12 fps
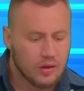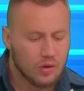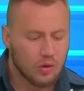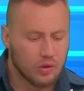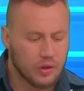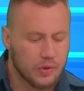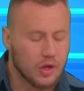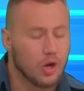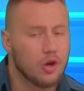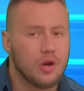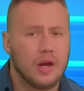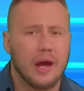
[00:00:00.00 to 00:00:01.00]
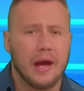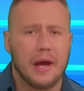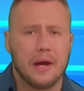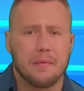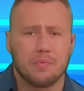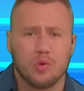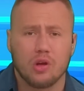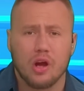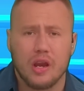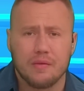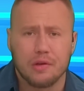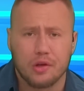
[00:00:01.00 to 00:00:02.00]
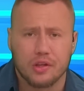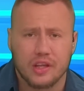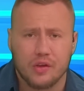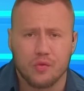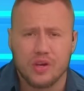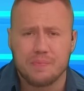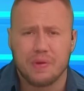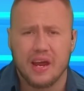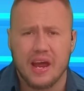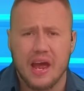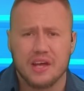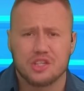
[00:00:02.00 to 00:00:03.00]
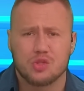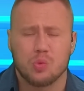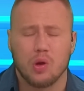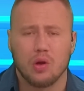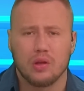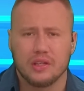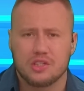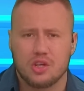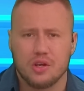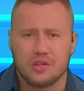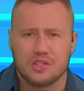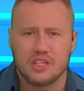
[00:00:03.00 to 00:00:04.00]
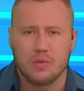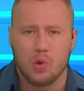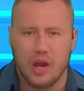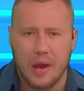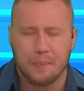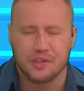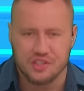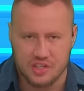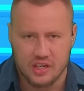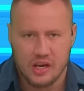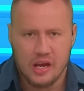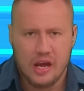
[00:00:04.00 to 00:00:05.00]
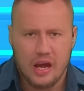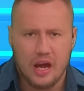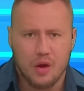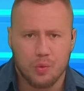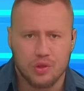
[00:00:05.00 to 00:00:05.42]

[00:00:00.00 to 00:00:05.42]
Well, there we go. Um, we're going to have a look at that replay as well. Let's go and see what happened uh, with